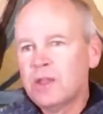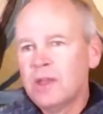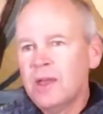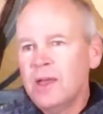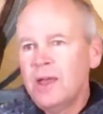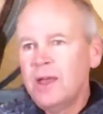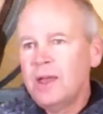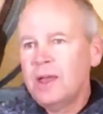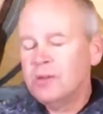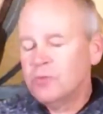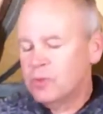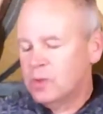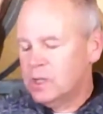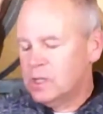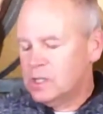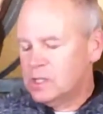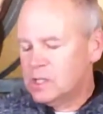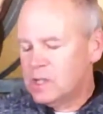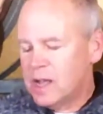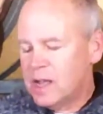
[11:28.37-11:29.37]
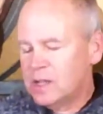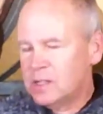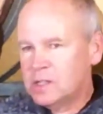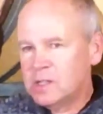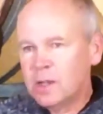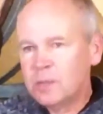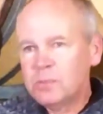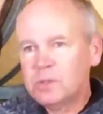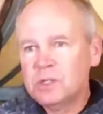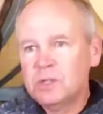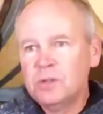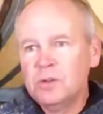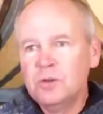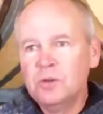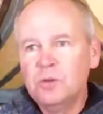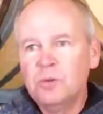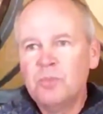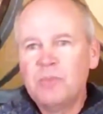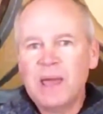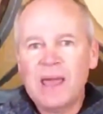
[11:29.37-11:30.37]
it really stands up to
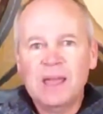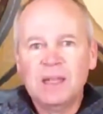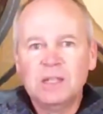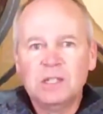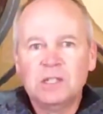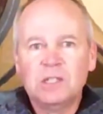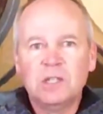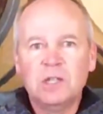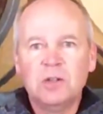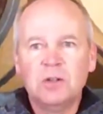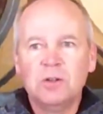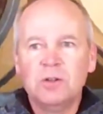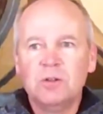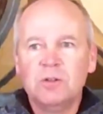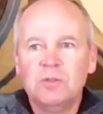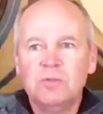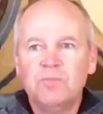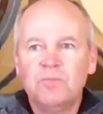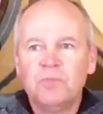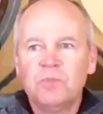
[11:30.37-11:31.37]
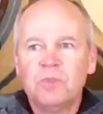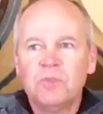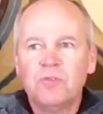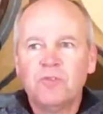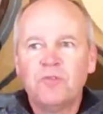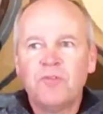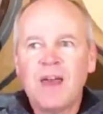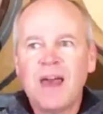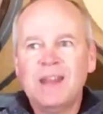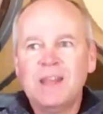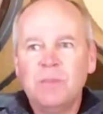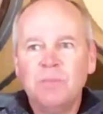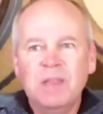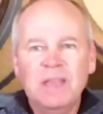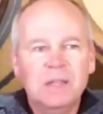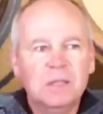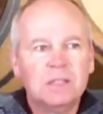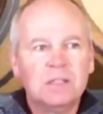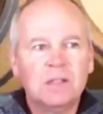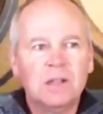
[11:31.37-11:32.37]
pan-seared fatty meats
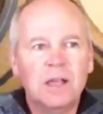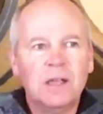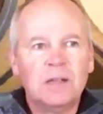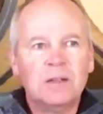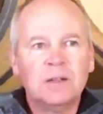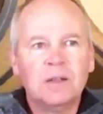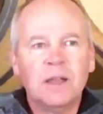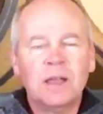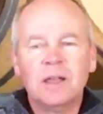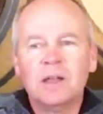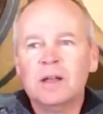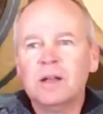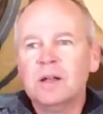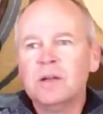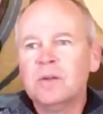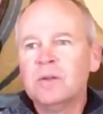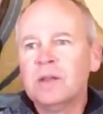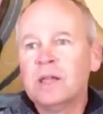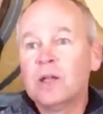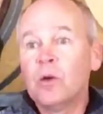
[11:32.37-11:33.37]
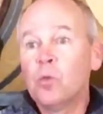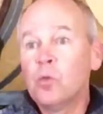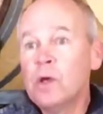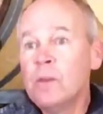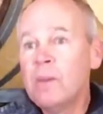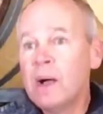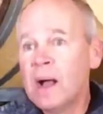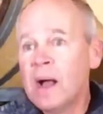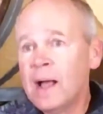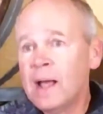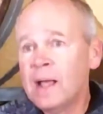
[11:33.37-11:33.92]
like a ribeye.